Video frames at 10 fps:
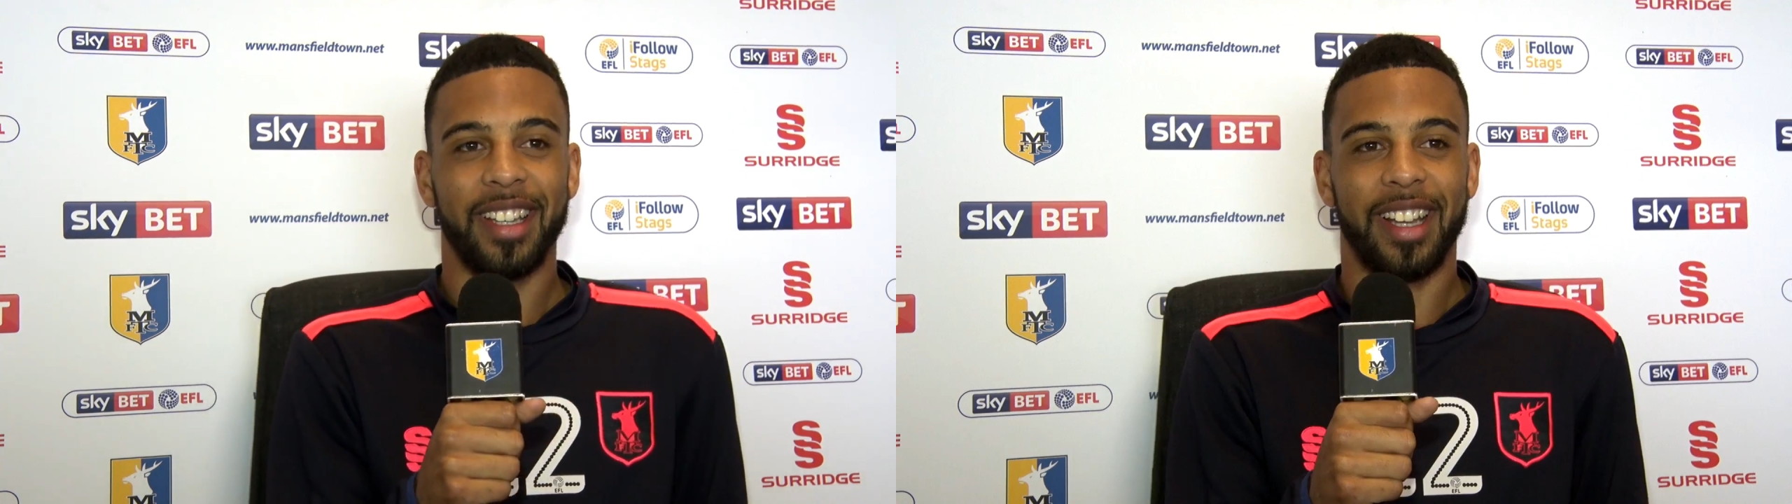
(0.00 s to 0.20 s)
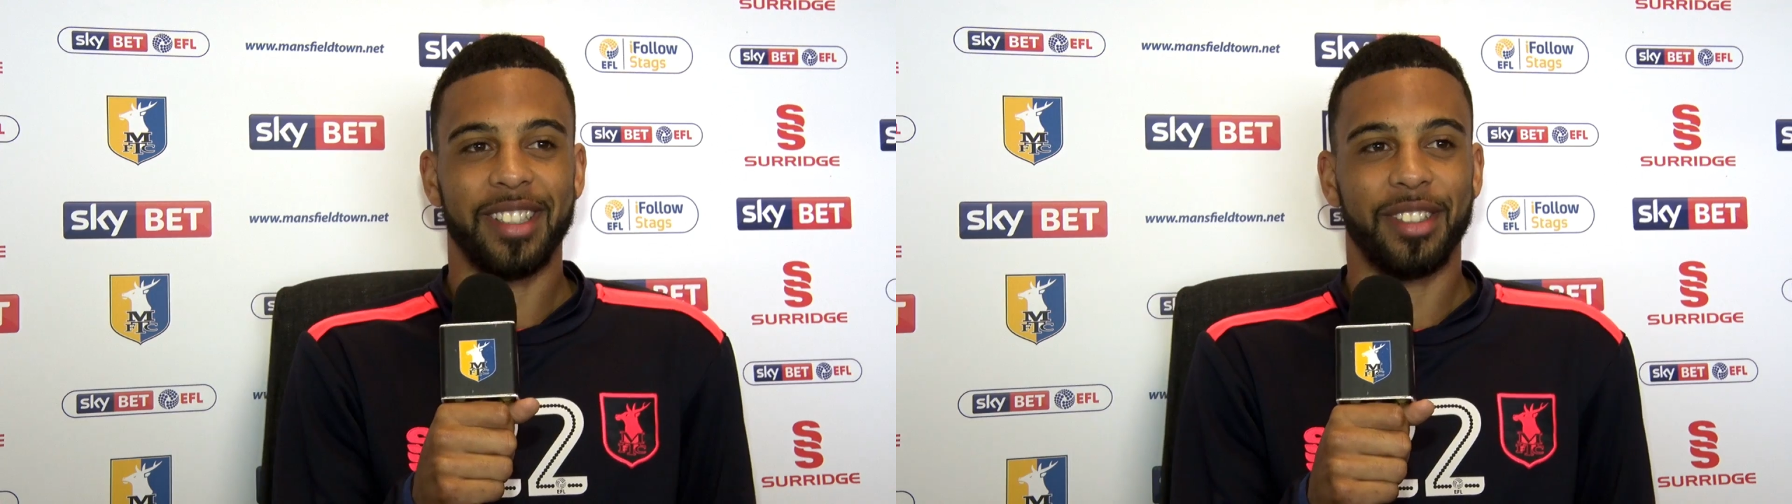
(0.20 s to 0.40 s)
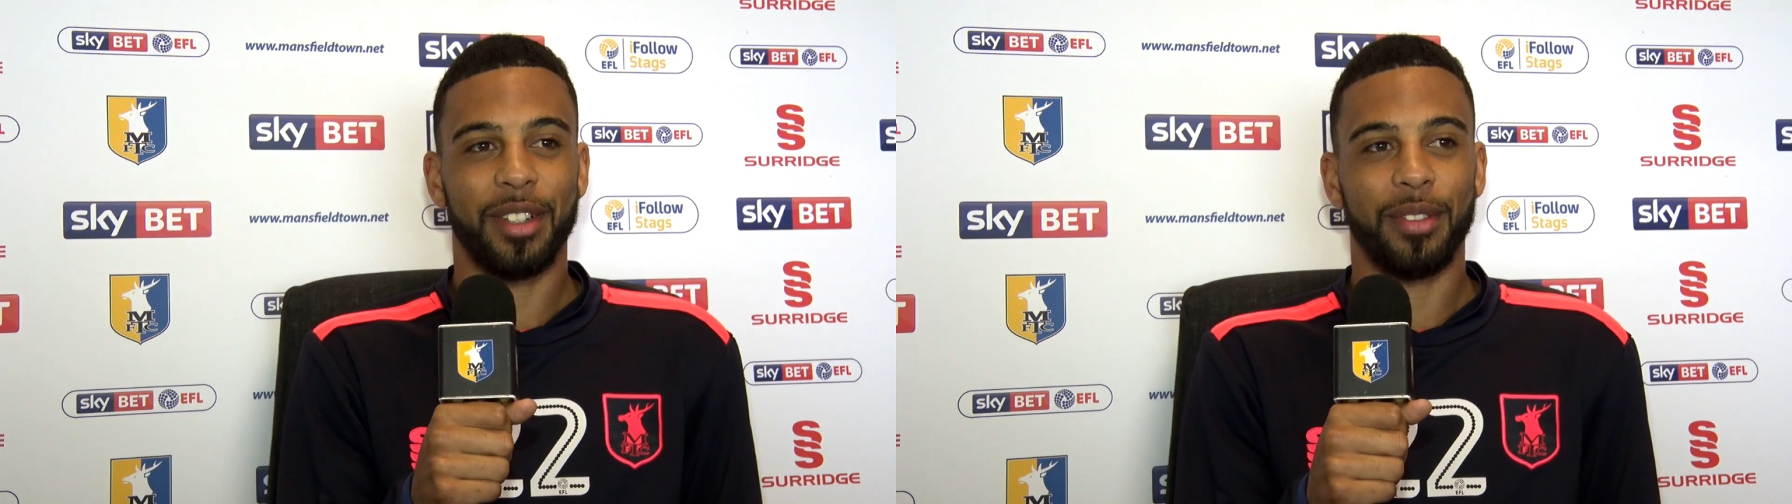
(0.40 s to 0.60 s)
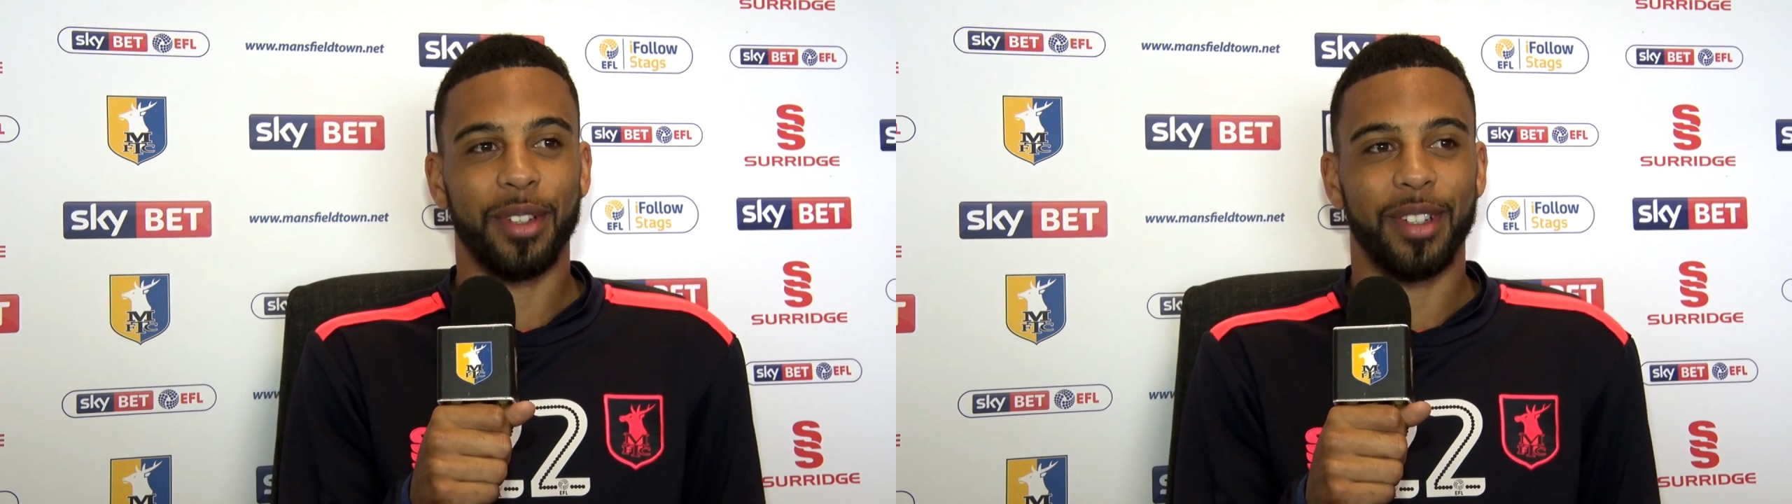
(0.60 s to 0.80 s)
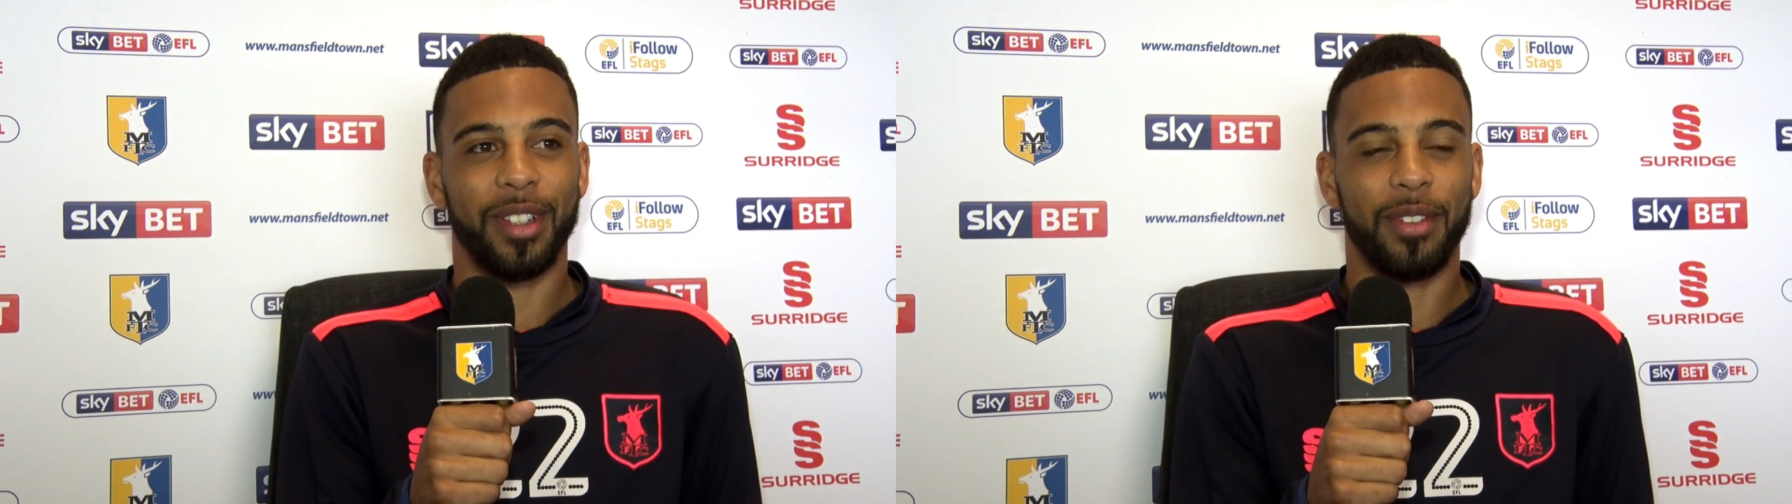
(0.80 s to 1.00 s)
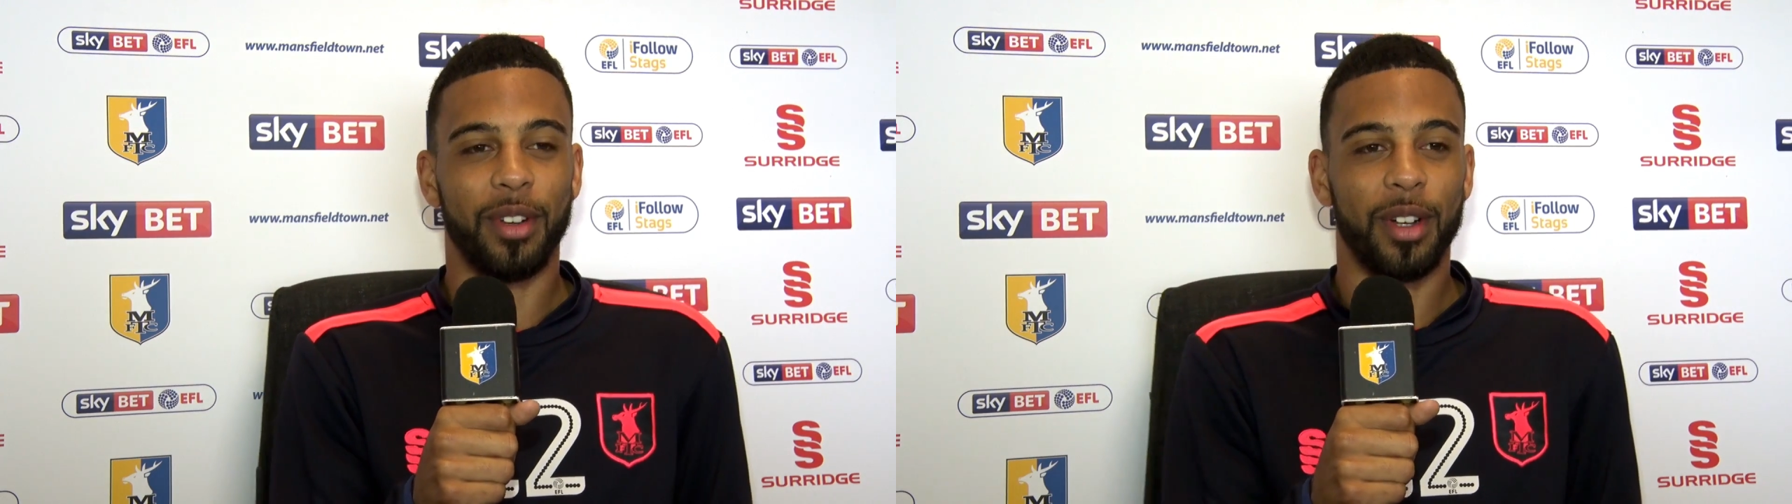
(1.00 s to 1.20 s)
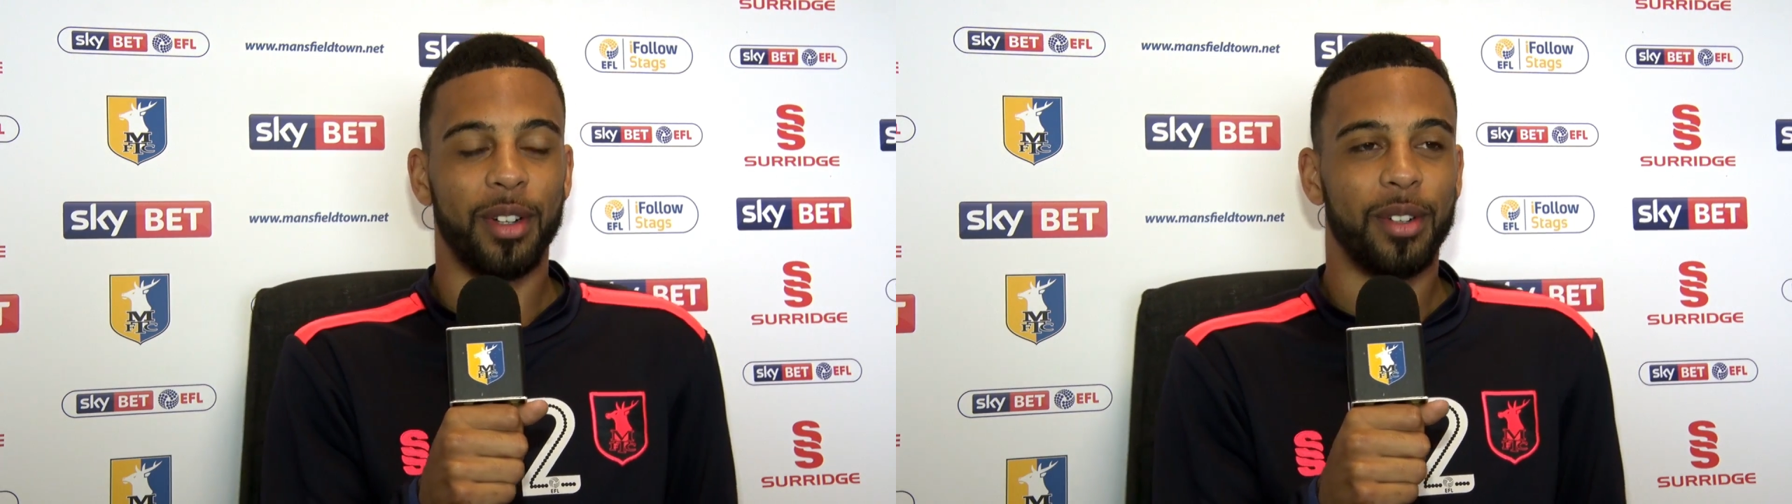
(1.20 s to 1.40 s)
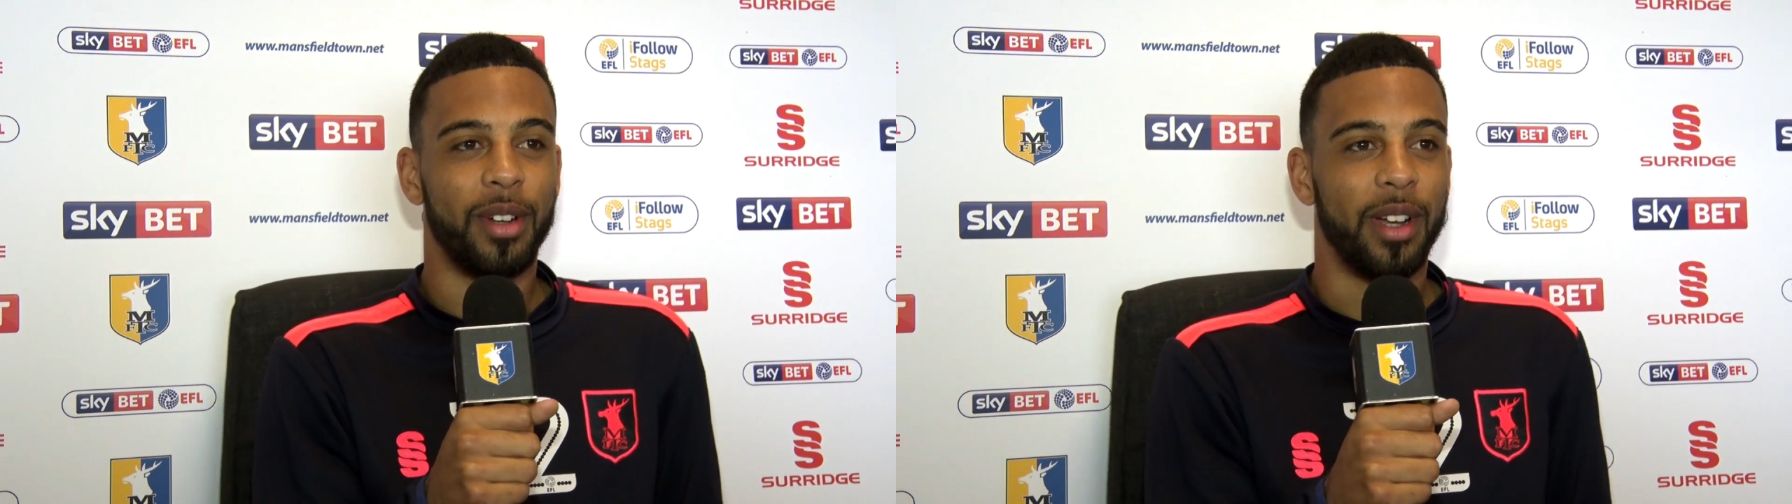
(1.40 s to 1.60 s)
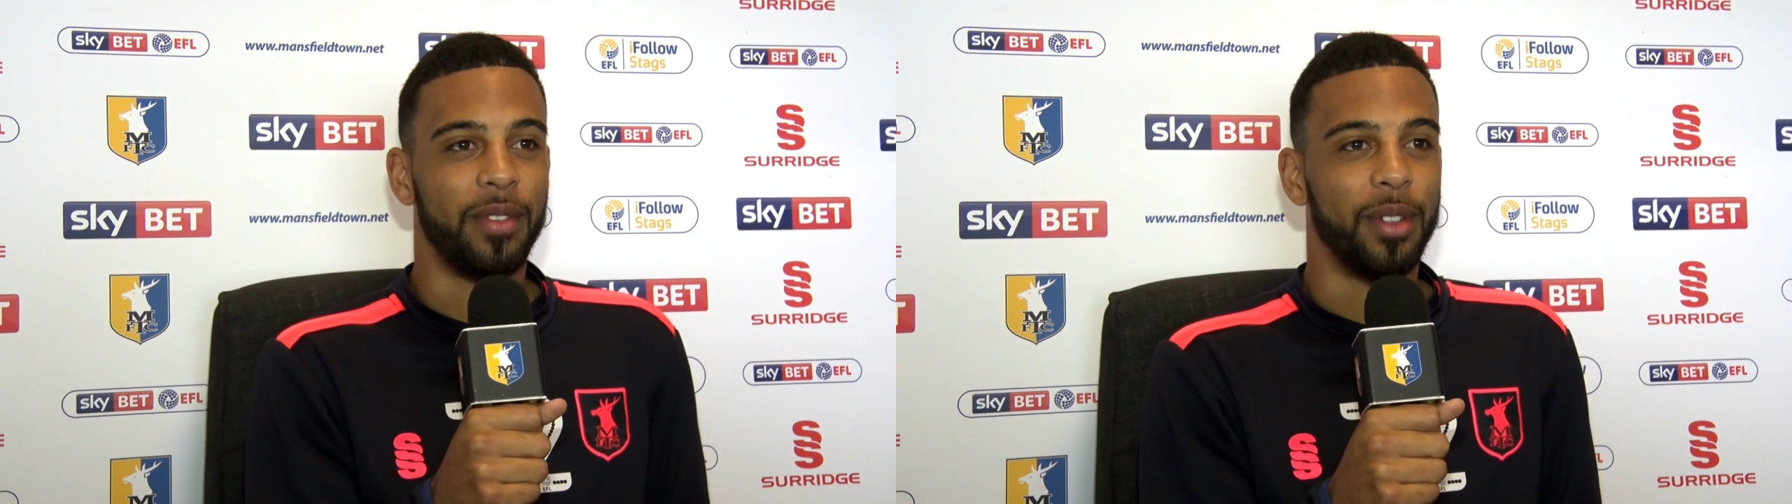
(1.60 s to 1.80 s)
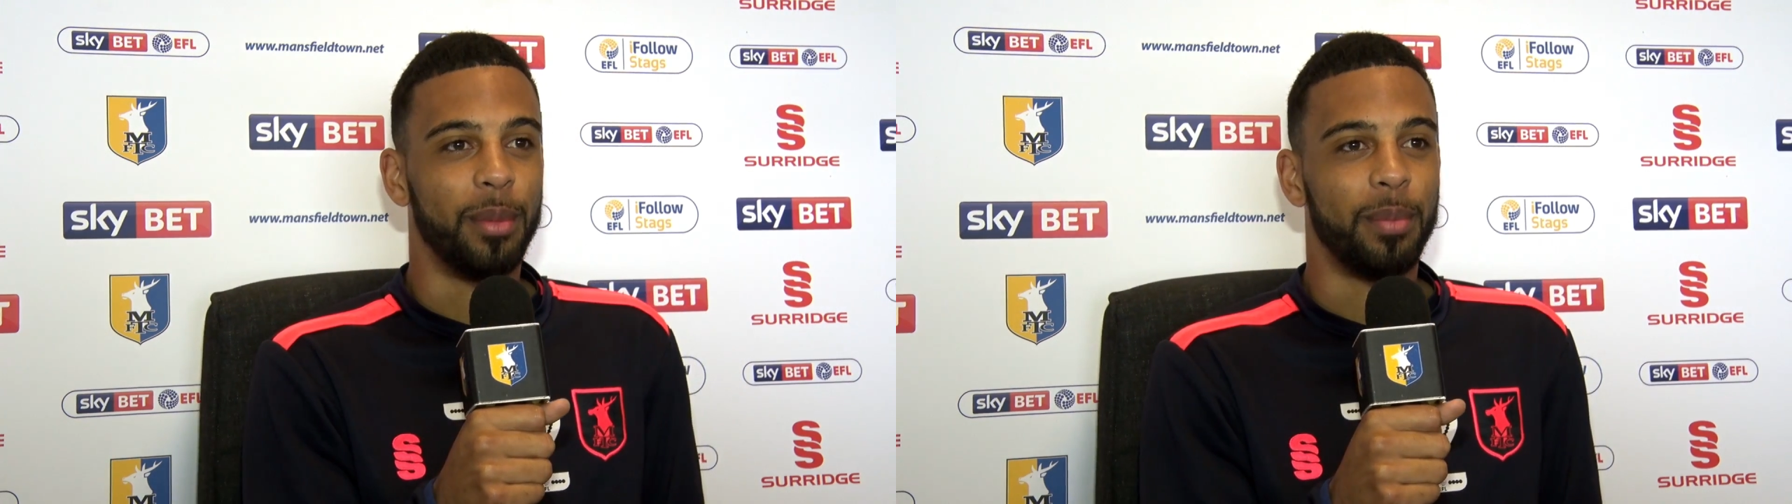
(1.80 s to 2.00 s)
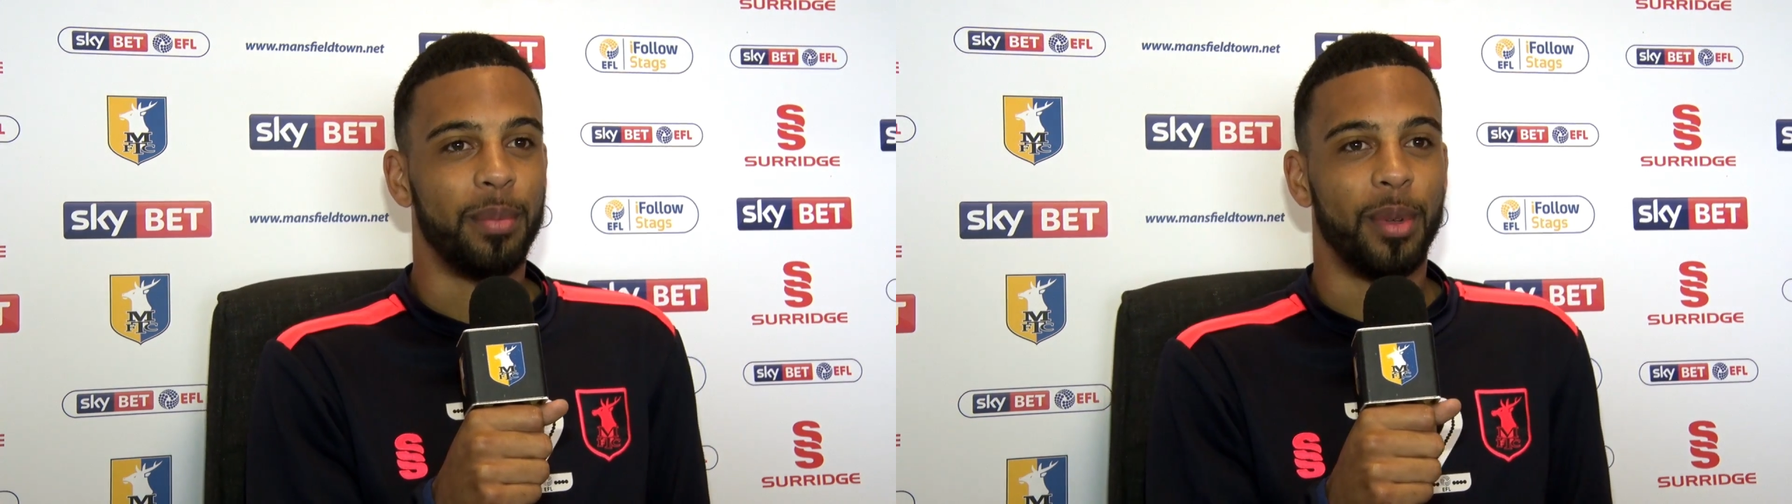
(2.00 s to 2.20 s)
That's a tough one, you know. I've got quite a few